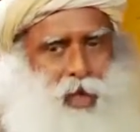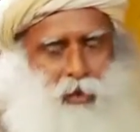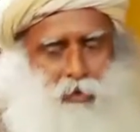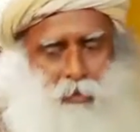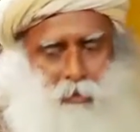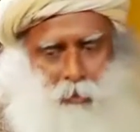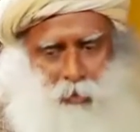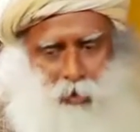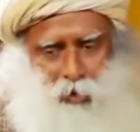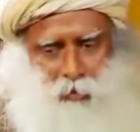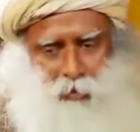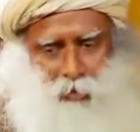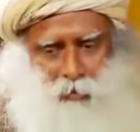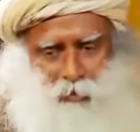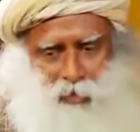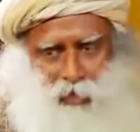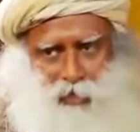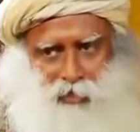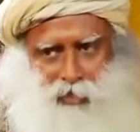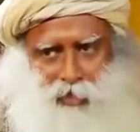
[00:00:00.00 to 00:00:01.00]
Our problem
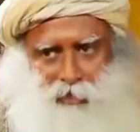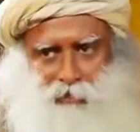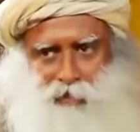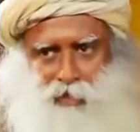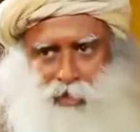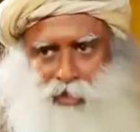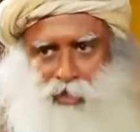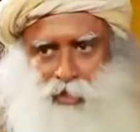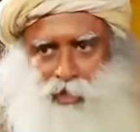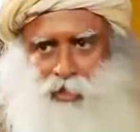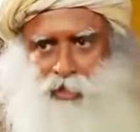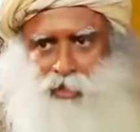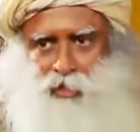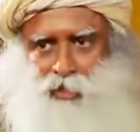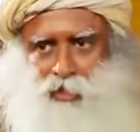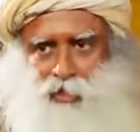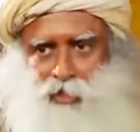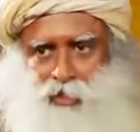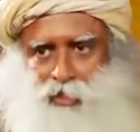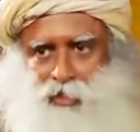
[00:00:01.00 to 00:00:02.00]
right now in this
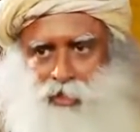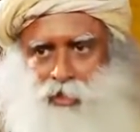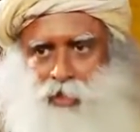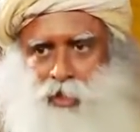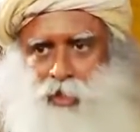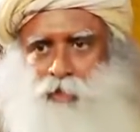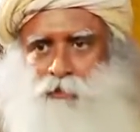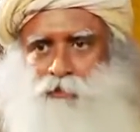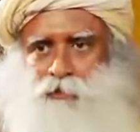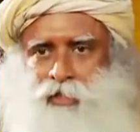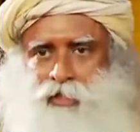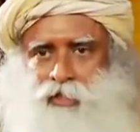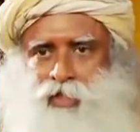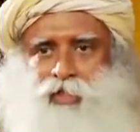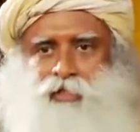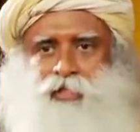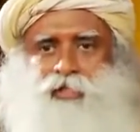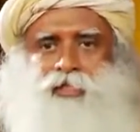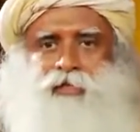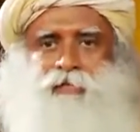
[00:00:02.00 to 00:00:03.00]
country is, we say
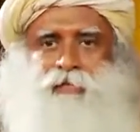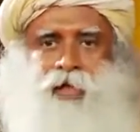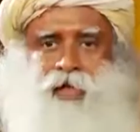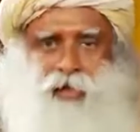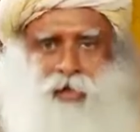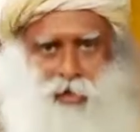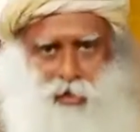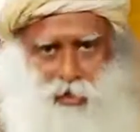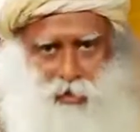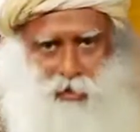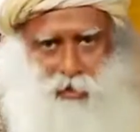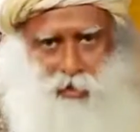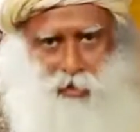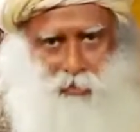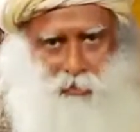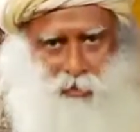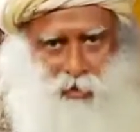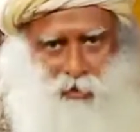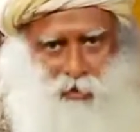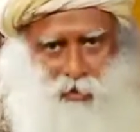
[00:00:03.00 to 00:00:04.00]
this is a market
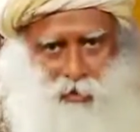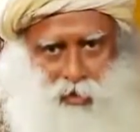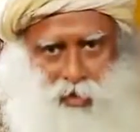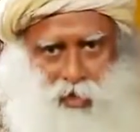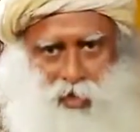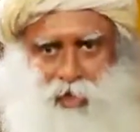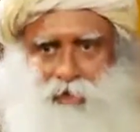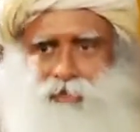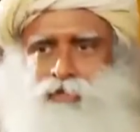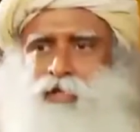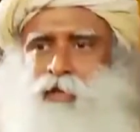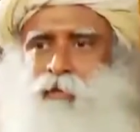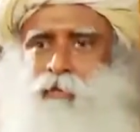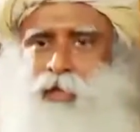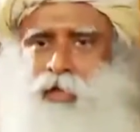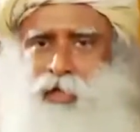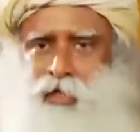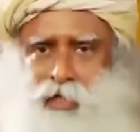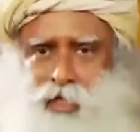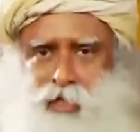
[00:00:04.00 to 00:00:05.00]
economy. If
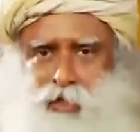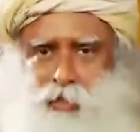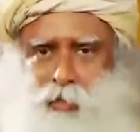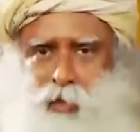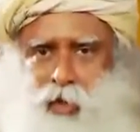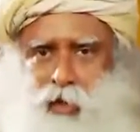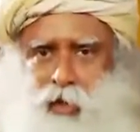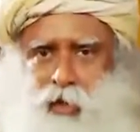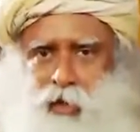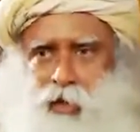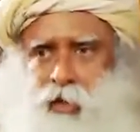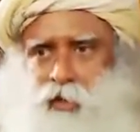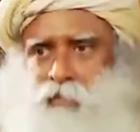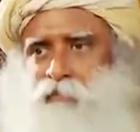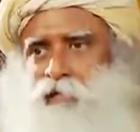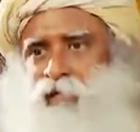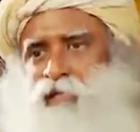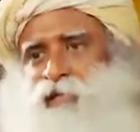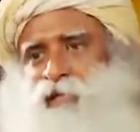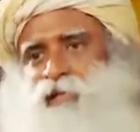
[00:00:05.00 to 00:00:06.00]
somebody does well,
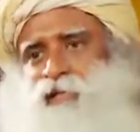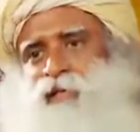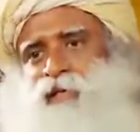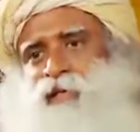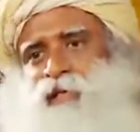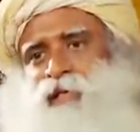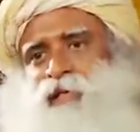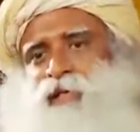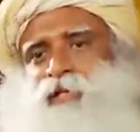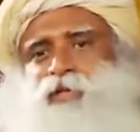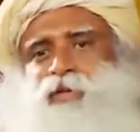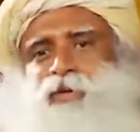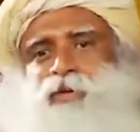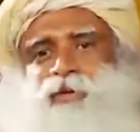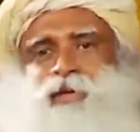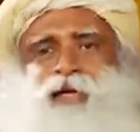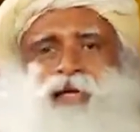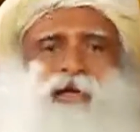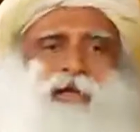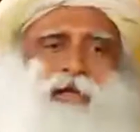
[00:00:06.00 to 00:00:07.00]
we'll say, see, he's so
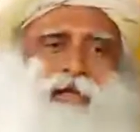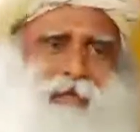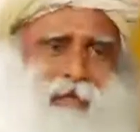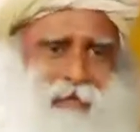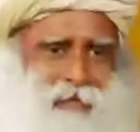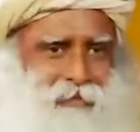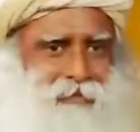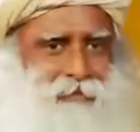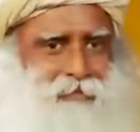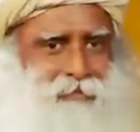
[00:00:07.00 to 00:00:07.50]
greedy.